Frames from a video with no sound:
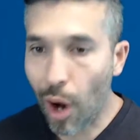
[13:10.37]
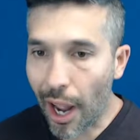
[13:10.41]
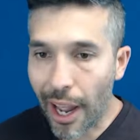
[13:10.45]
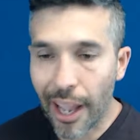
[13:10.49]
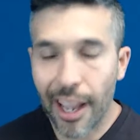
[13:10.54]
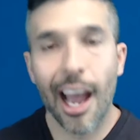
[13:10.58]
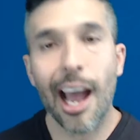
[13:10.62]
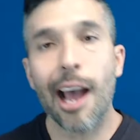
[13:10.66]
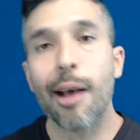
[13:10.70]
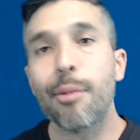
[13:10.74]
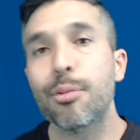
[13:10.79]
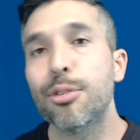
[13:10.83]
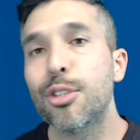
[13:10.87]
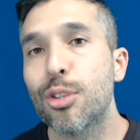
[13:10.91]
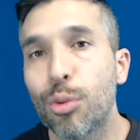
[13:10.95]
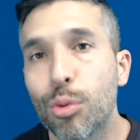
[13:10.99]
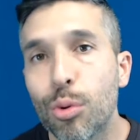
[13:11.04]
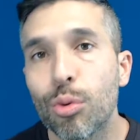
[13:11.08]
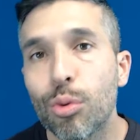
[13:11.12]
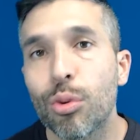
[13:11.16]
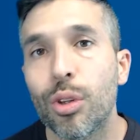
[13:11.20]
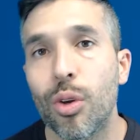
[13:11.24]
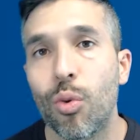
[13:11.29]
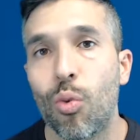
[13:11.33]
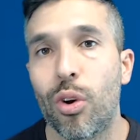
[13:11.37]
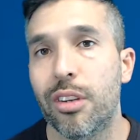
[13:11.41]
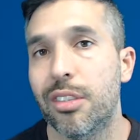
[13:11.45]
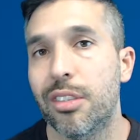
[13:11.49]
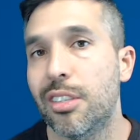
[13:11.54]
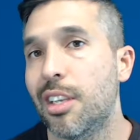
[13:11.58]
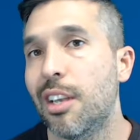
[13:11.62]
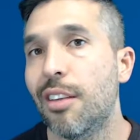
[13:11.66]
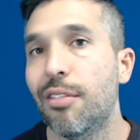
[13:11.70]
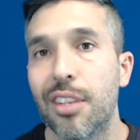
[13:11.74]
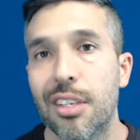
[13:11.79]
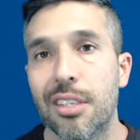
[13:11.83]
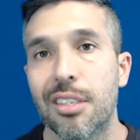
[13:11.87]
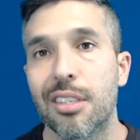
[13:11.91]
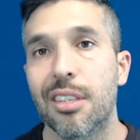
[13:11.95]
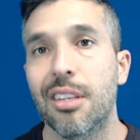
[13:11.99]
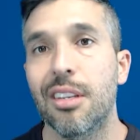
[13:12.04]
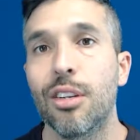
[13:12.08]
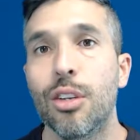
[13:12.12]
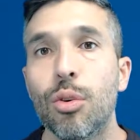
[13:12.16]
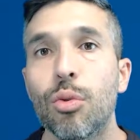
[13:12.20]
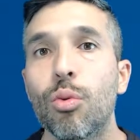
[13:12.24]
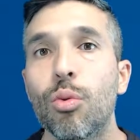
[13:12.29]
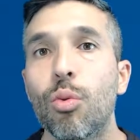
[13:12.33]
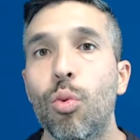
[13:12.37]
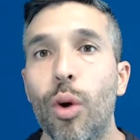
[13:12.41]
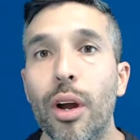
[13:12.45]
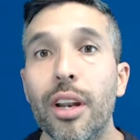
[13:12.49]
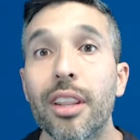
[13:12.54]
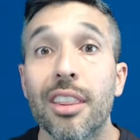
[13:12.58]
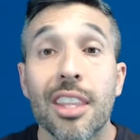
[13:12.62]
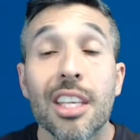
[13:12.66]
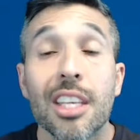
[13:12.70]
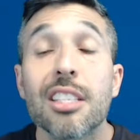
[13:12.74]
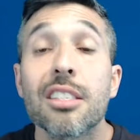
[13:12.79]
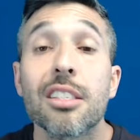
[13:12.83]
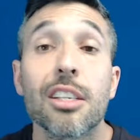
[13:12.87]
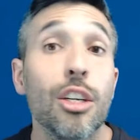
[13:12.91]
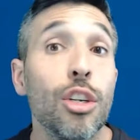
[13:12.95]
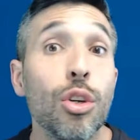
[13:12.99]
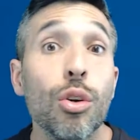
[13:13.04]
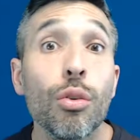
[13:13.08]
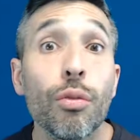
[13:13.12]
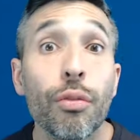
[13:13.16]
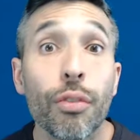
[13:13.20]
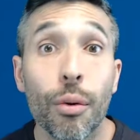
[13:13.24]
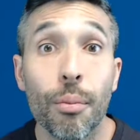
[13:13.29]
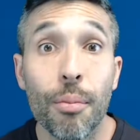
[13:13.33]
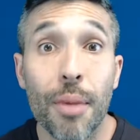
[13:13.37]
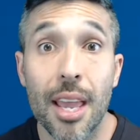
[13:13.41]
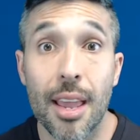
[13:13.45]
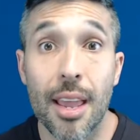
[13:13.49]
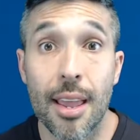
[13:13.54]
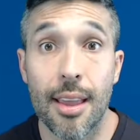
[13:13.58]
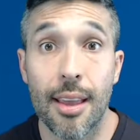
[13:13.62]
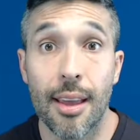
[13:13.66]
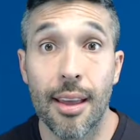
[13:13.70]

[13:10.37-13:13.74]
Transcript: I absolutely want to see if this can do what this can do for me?